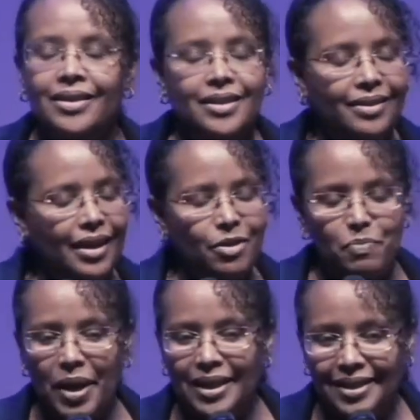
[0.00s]
Did their
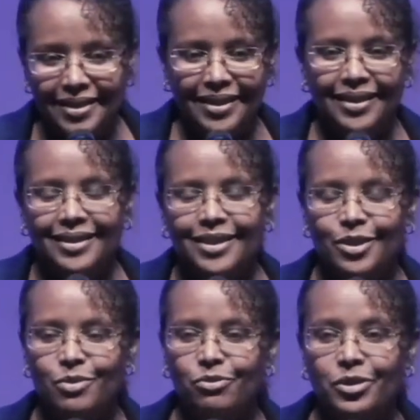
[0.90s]
best
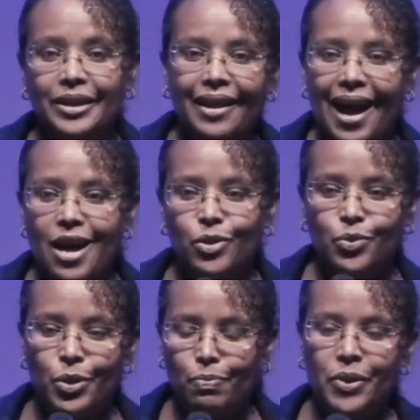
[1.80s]
to fill the
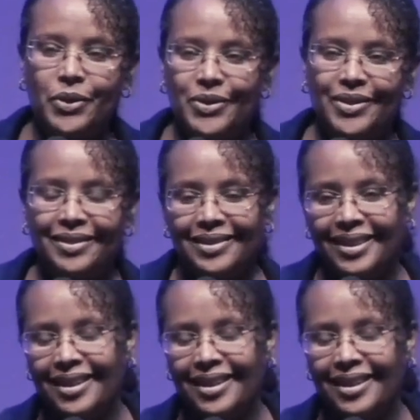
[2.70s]
house with books,